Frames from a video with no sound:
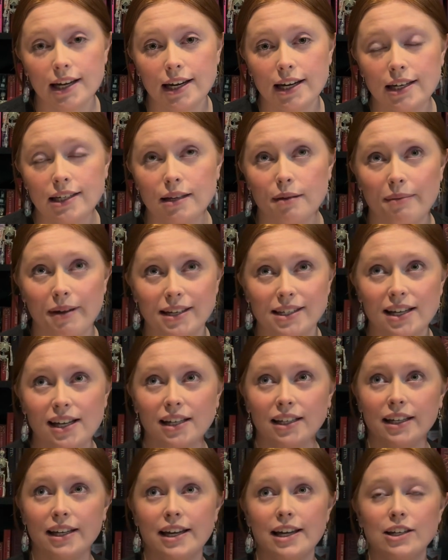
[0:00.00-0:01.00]
is
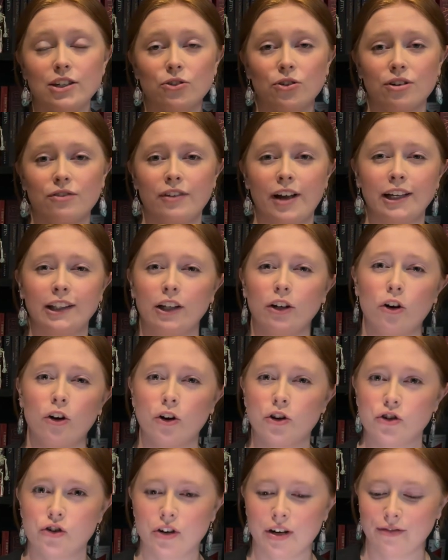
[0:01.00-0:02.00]
basically sort of like the
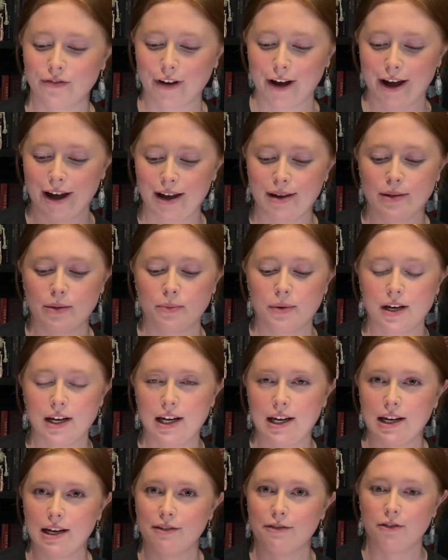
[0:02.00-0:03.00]
Conjuring vibes.
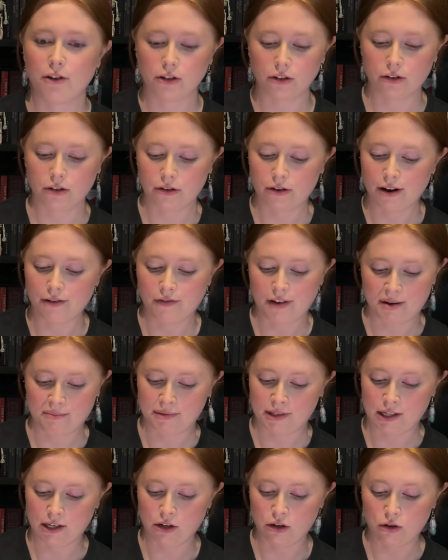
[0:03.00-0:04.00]
We follow a
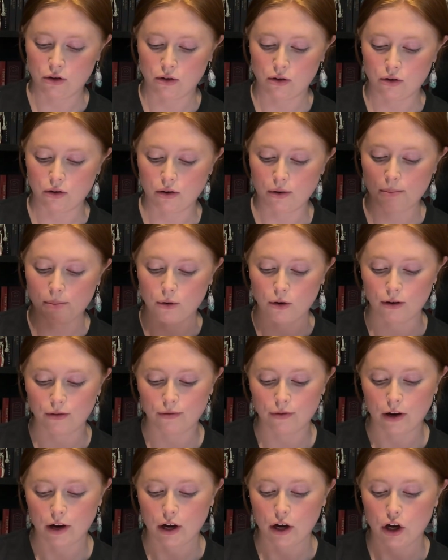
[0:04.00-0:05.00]
family who move
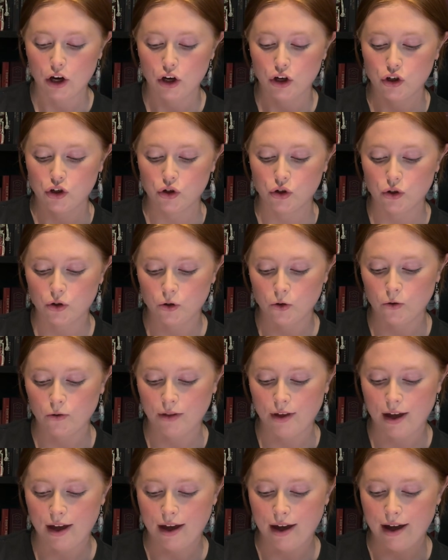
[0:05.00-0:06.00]
to
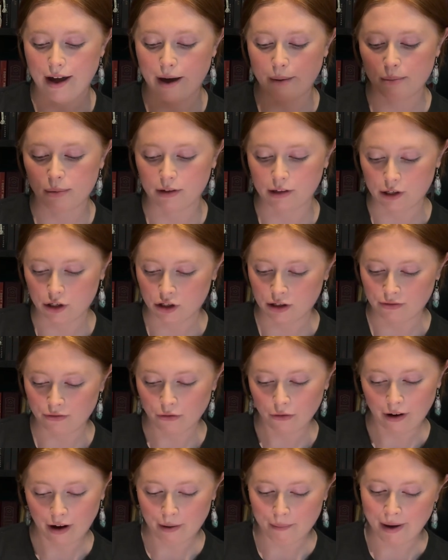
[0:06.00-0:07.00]
their Appalachian
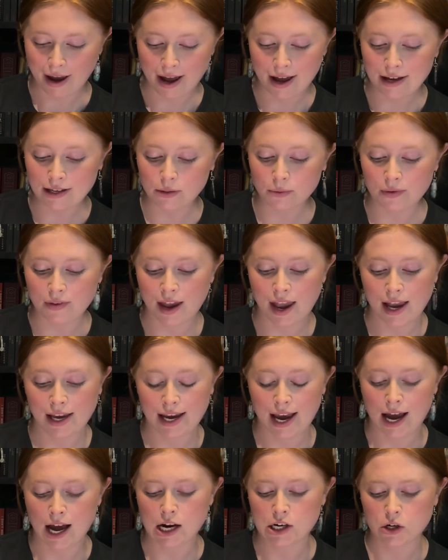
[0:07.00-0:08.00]
farmhouse where they
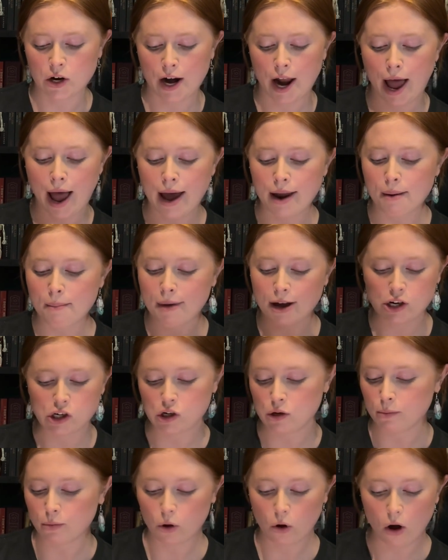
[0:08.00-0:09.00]
encounter an
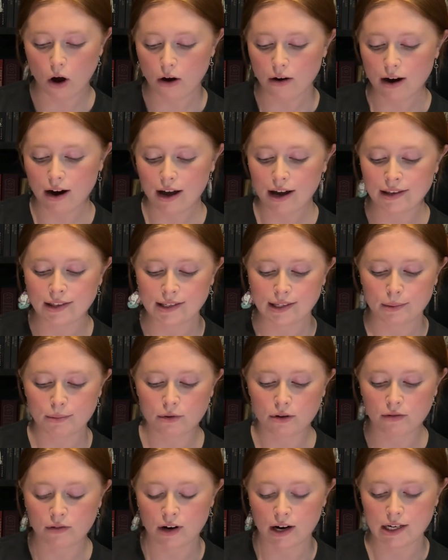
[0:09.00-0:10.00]
unimaginable horror. In the summer
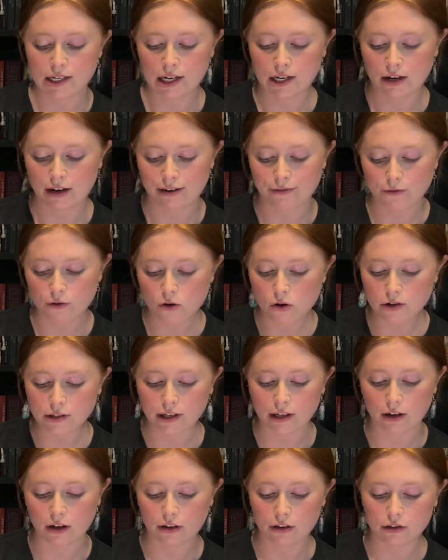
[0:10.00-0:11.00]
of 1994,
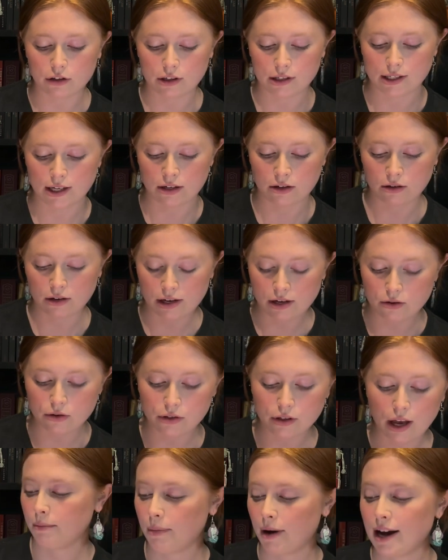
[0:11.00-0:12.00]
psychologist Daniel
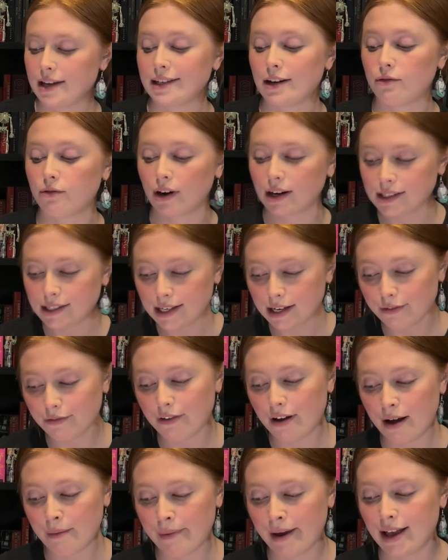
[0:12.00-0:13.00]
Hills buys a rustic
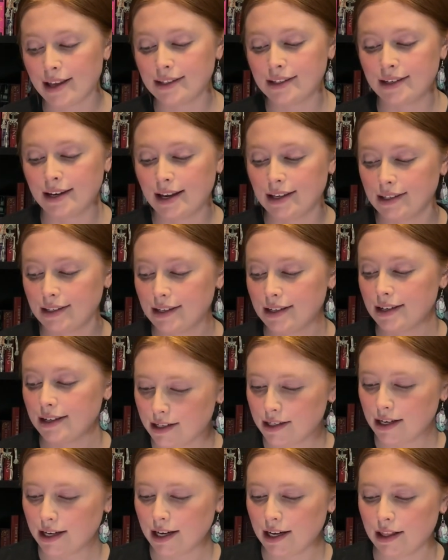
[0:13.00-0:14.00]
farmhouse
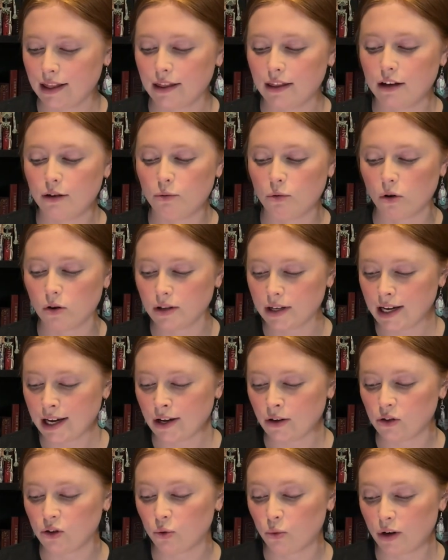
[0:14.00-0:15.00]
nested in the rolling
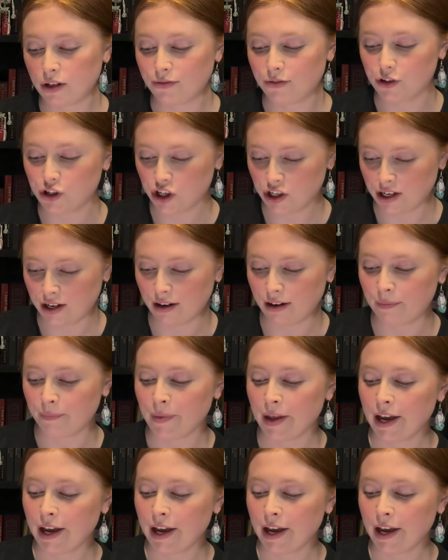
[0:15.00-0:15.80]
hills of West Virginia.